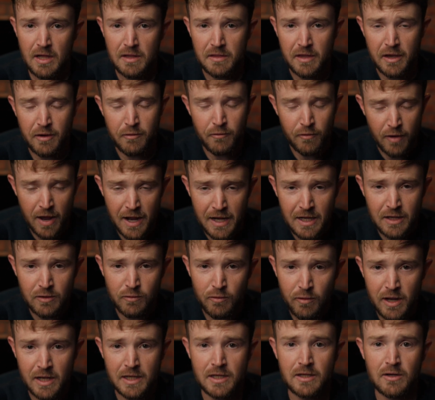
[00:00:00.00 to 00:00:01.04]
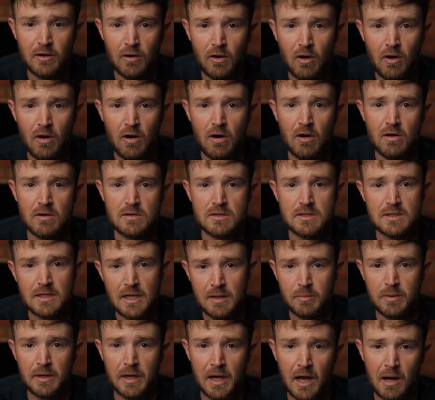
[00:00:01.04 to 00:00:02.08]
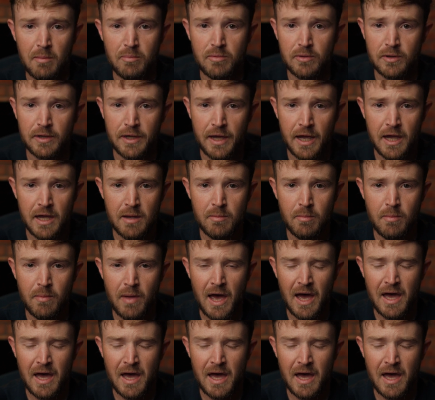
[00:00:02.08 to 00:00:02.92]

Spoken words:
They really are stepping up the game.